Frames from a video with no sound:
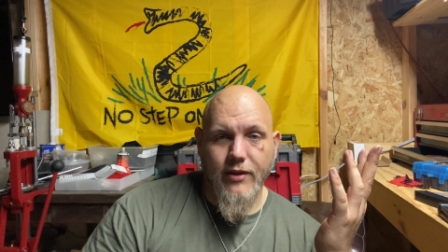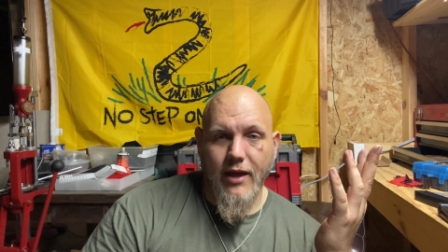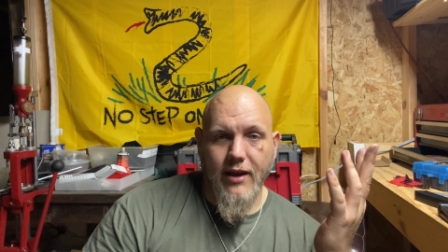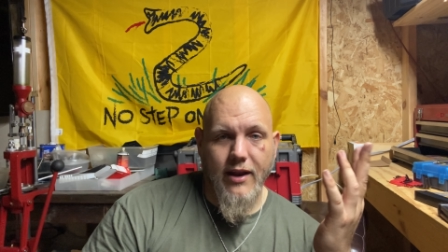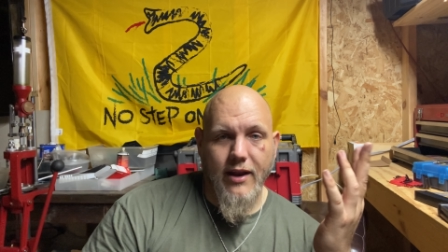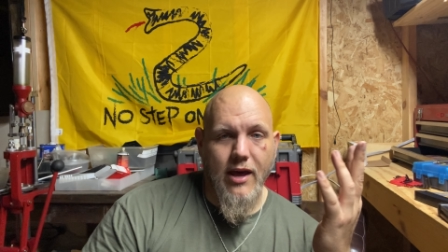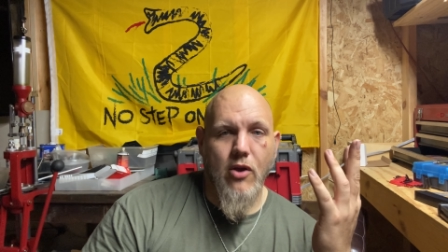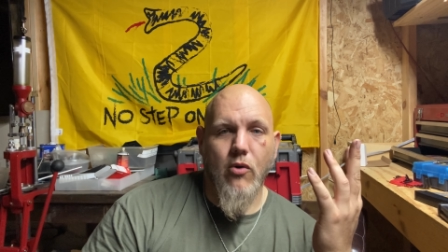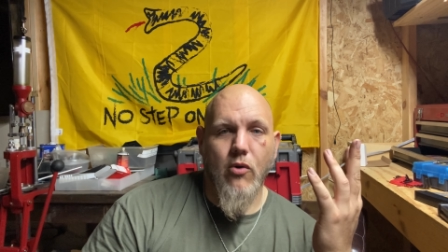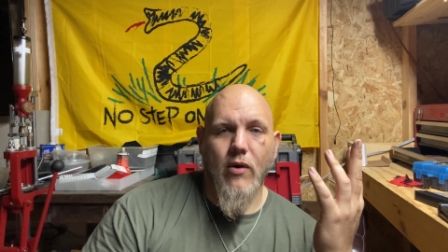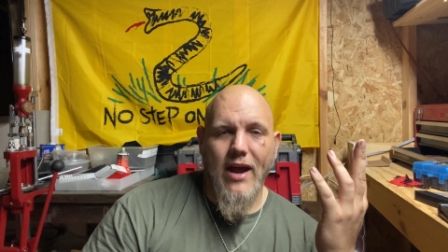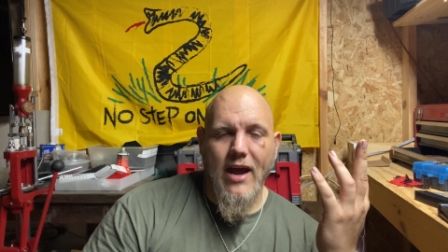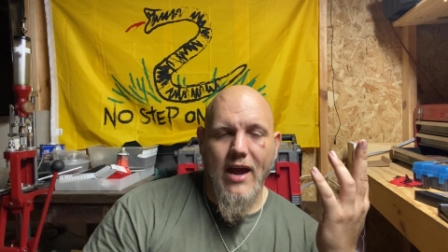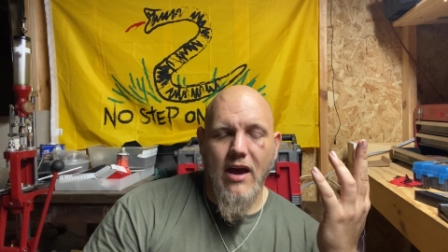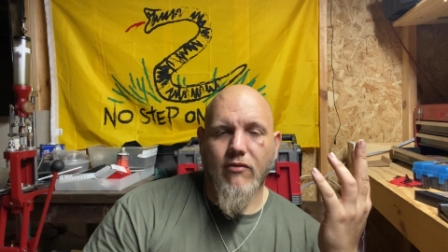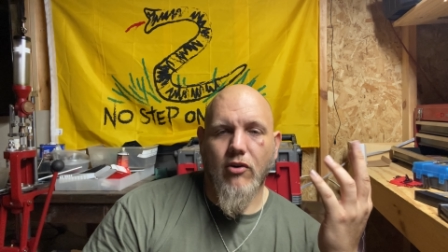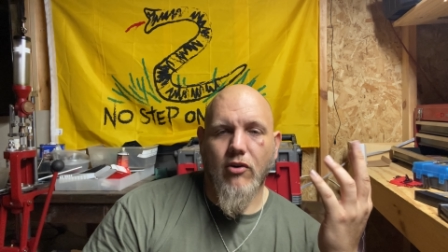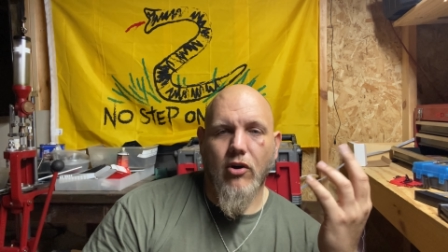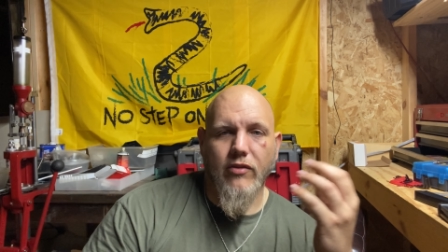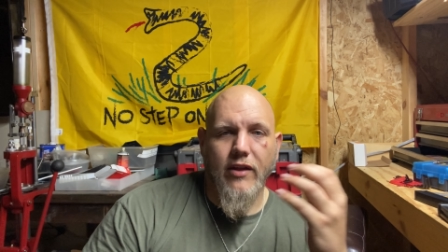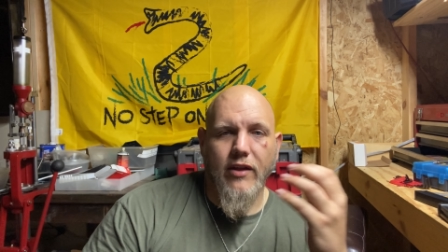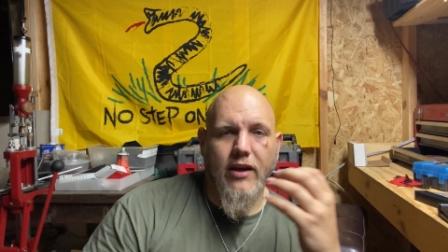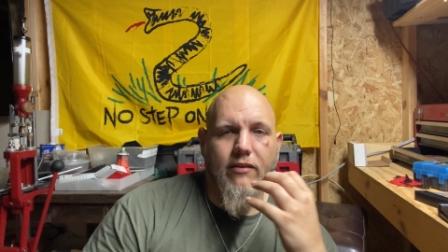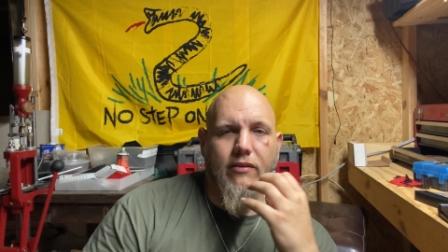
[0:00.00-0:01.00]
And I don't have
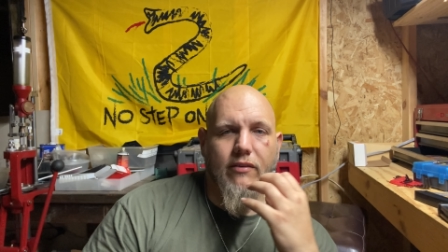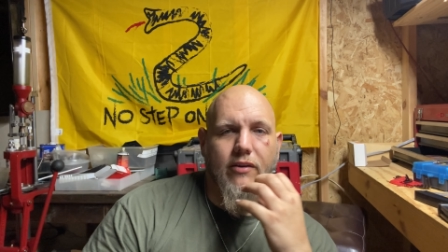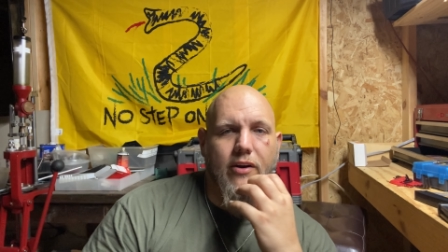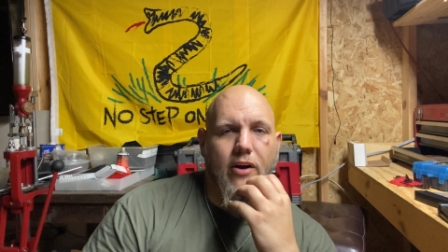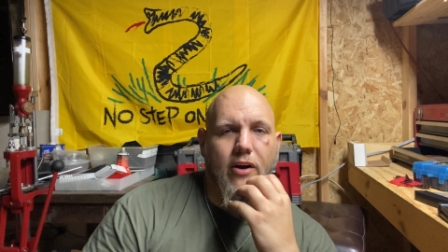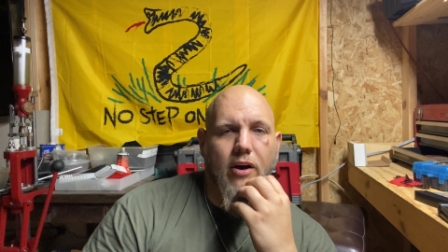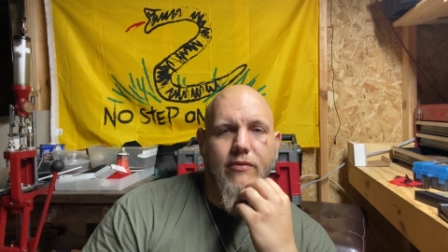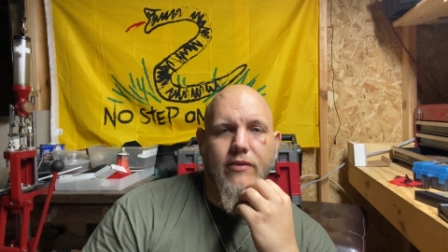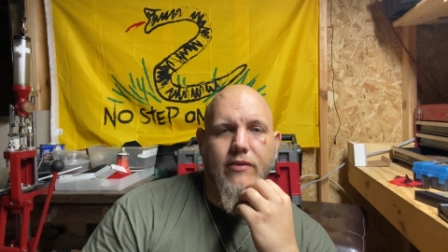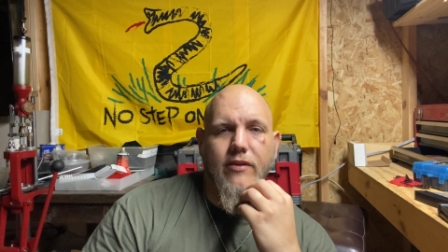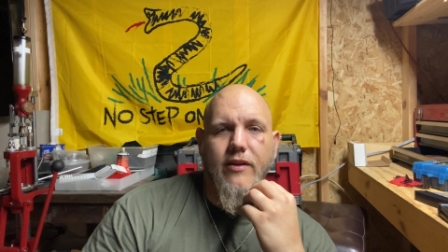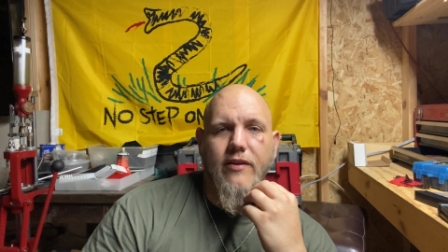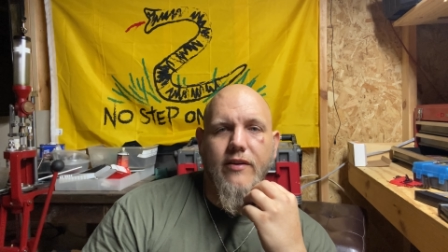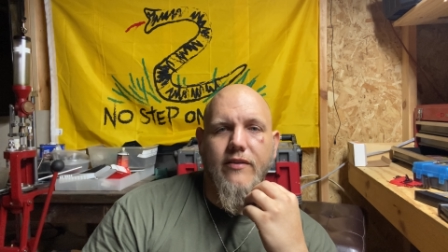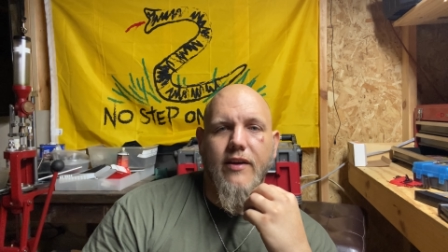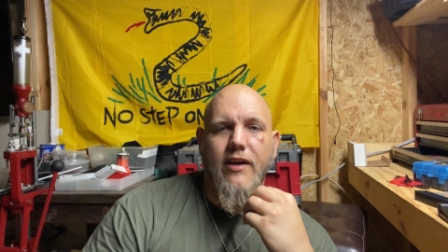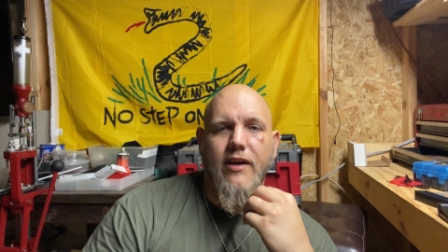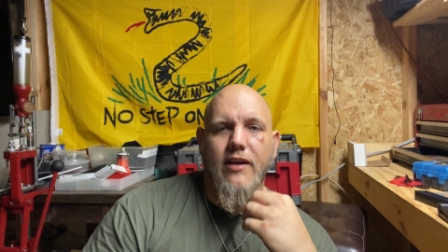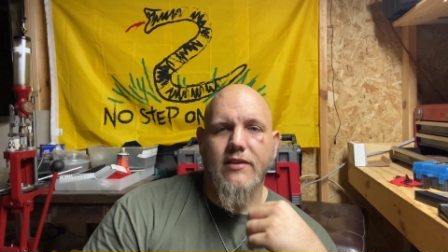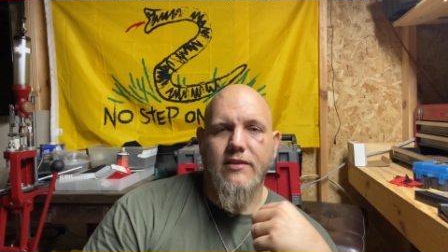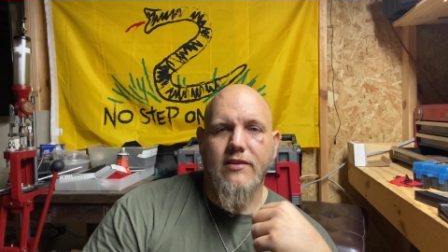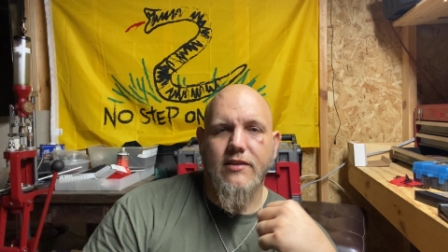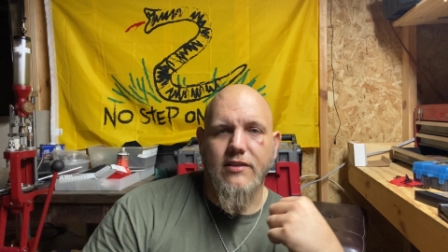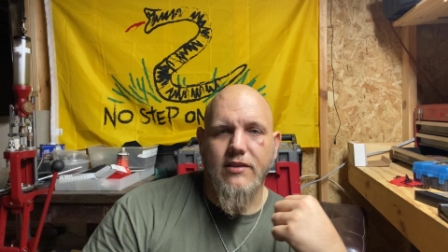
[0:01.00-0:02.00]
all day very often these
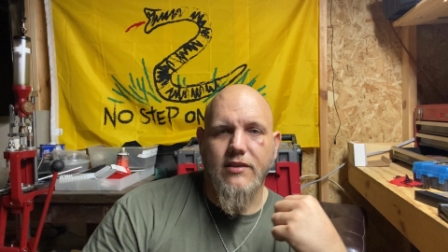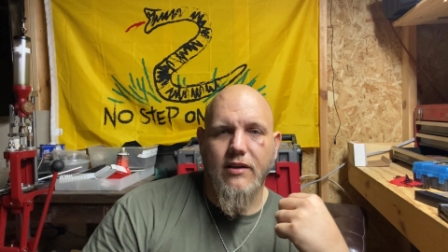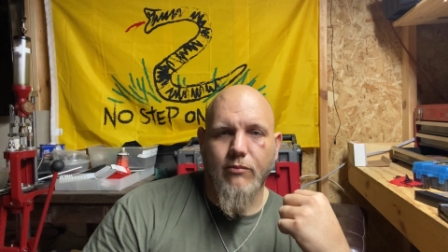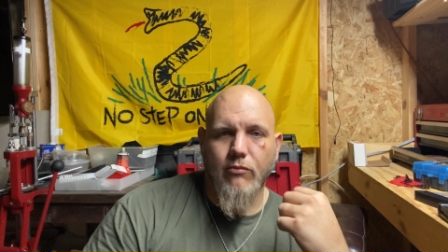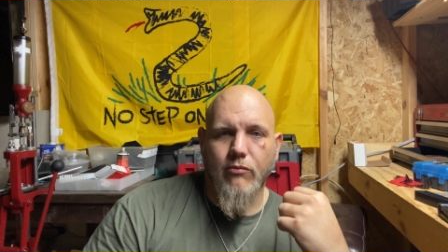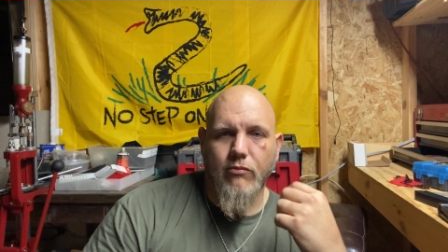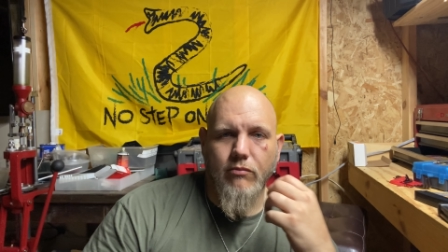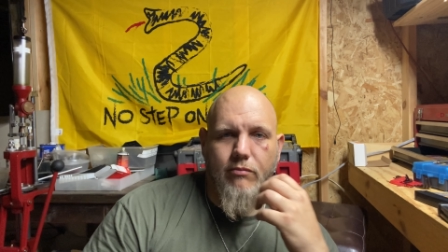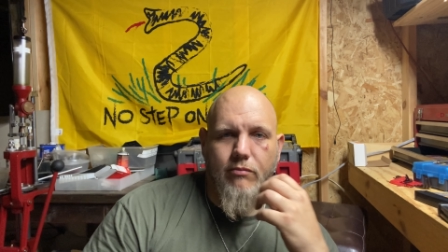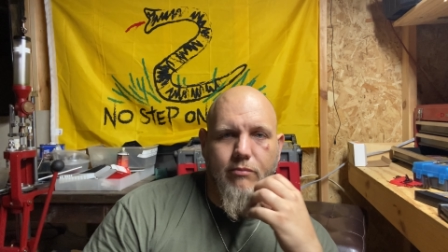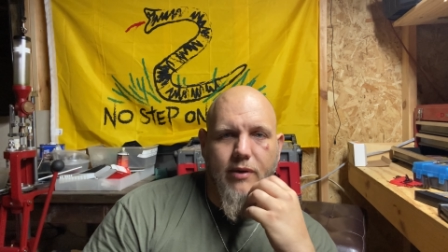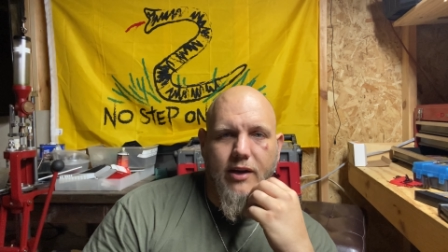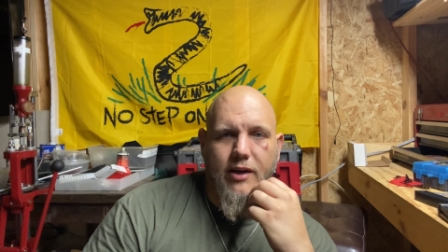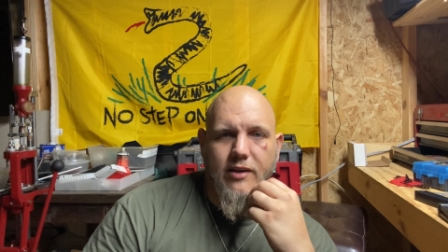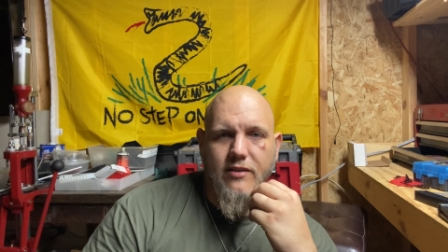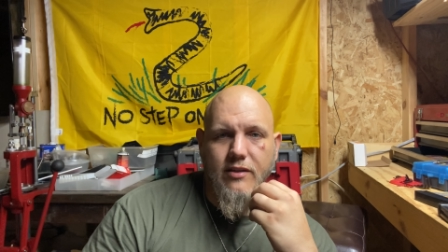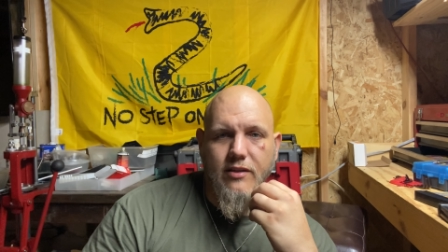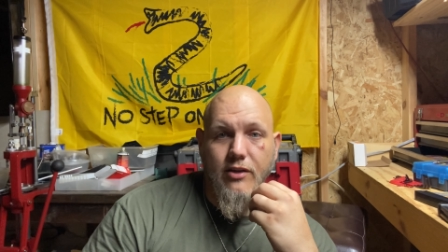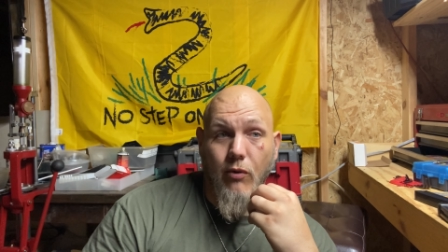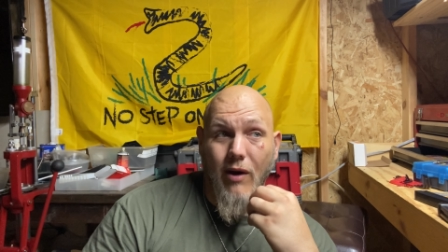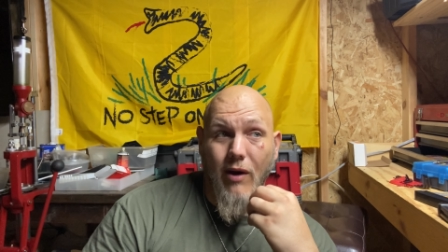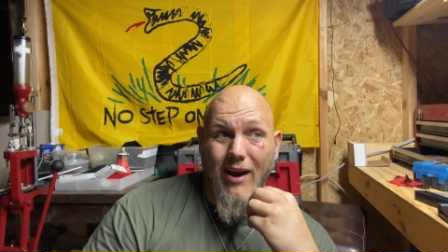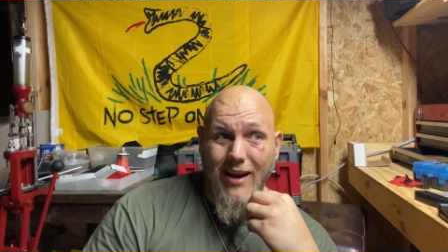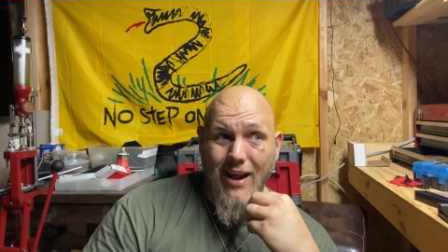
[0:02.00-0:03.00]
days because I'm basically
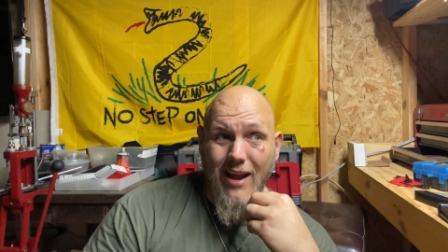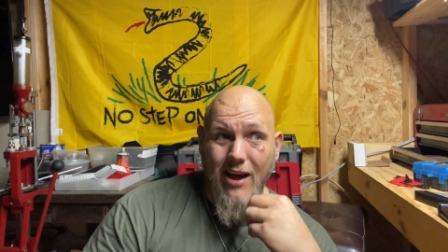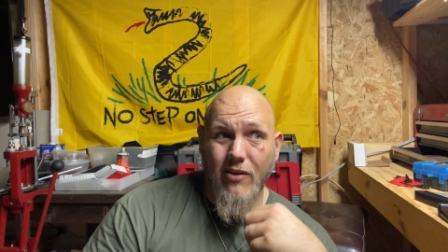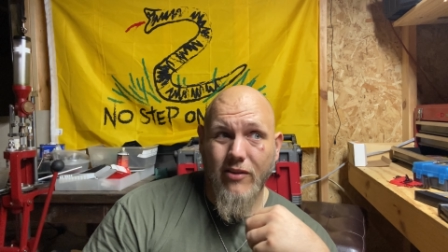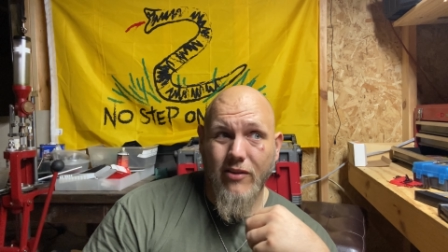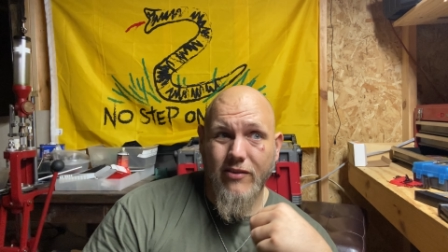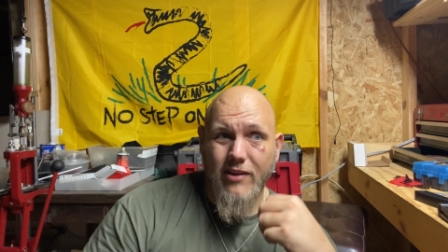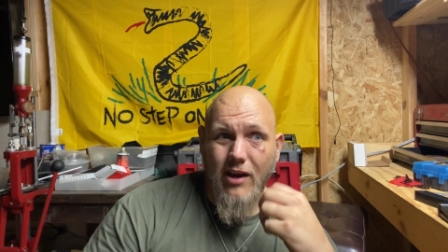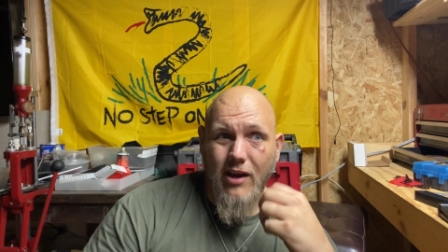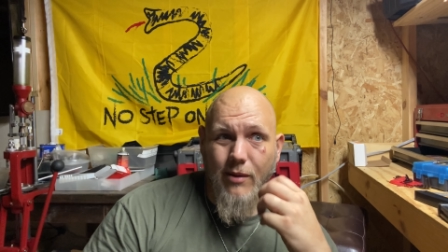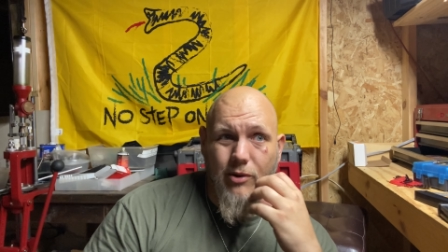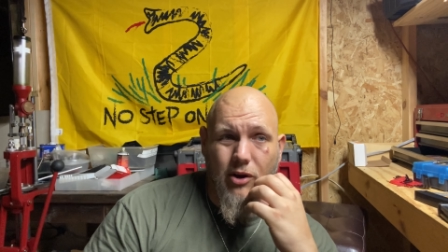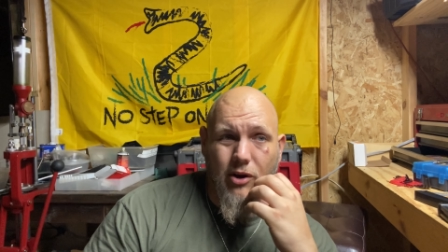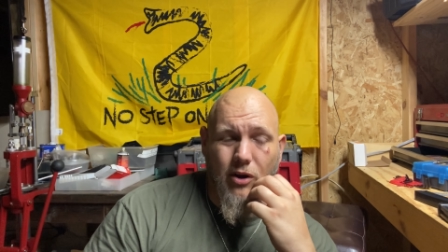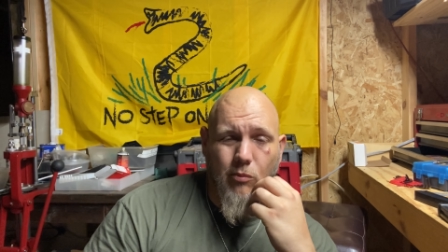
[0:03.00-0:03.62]
right now, this time of year,